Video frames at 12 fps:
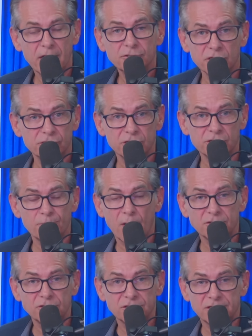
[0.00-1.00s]
just as
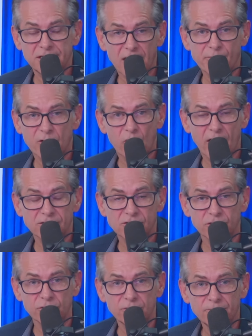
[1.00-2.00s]
much as the Democrats
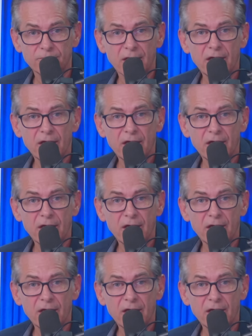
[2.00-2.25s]
do.